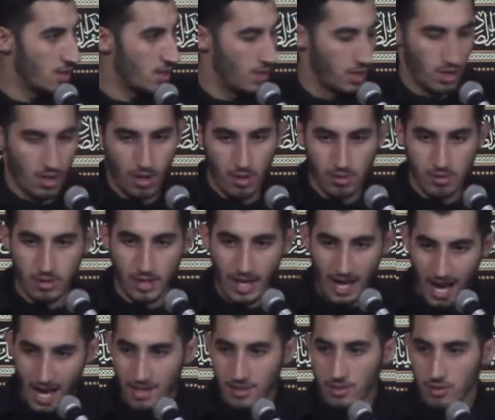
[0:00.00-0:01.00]
He goes and
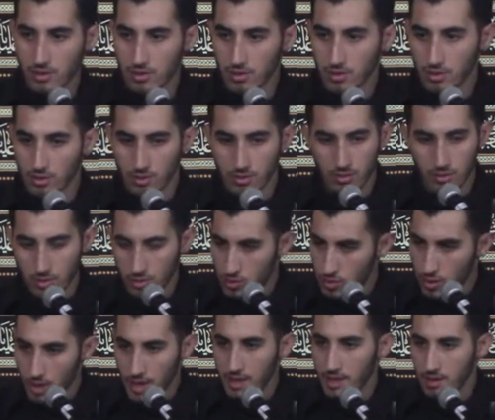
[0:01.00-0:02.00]
he asks her,
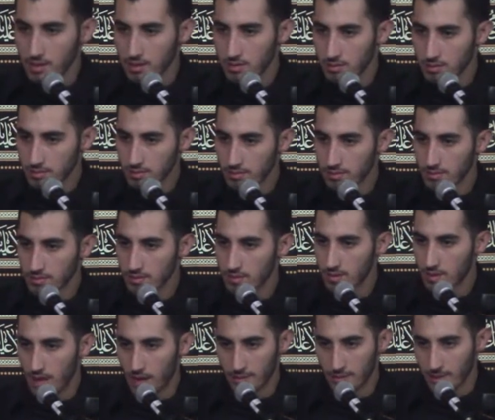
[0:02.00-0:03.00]
Shura'i,
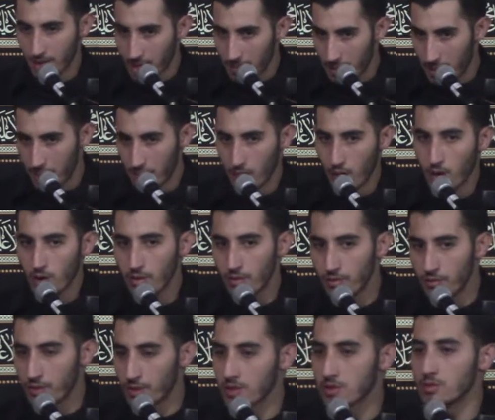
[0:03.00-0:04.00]
Abdurrahman
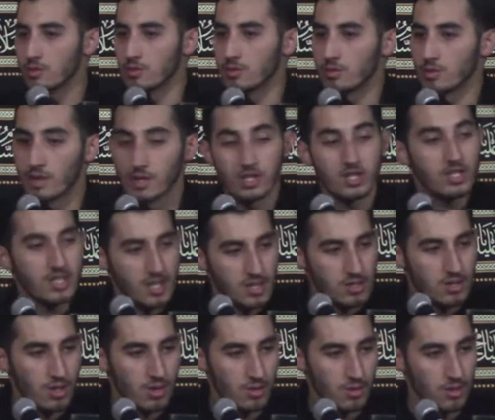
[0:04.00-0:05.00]
Rauf, one, two, three. And she
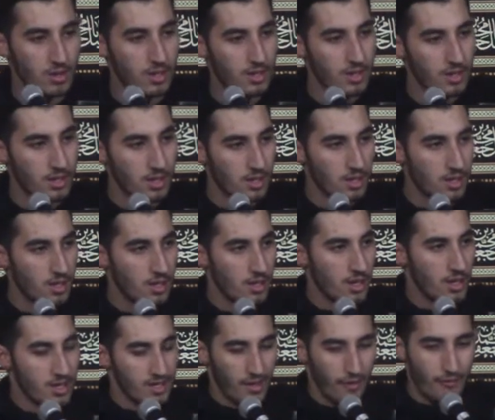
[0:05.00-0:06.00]
says no.
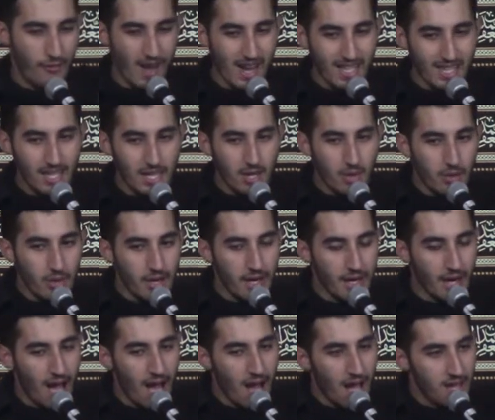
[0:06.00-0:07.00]
The fact that he went
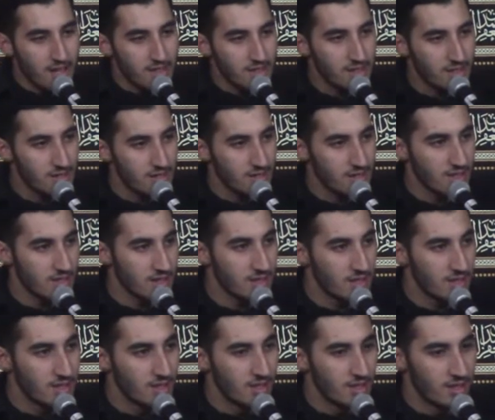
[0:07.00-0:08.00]
and asked
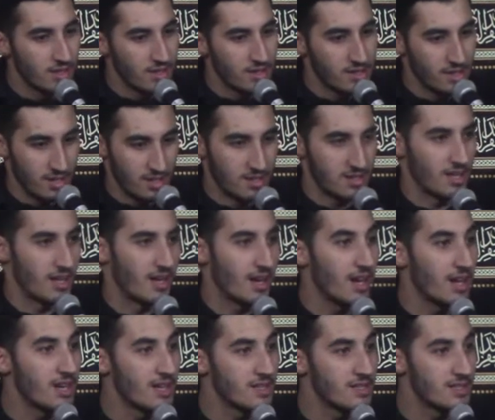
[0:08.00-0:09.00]
said
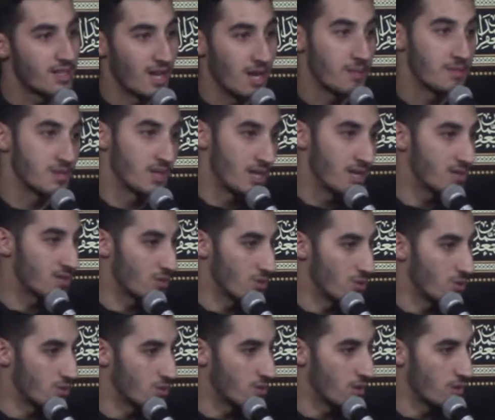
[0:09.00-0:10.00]
Zahra alayhi is a lesson
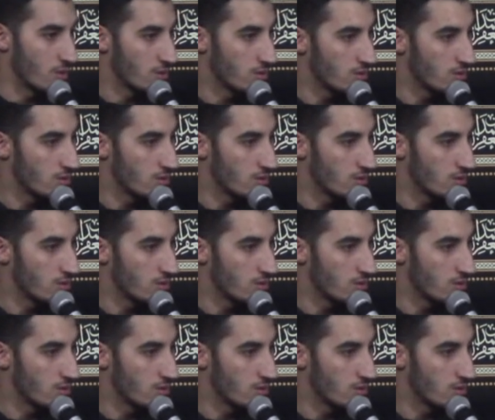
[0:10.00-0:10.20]
also.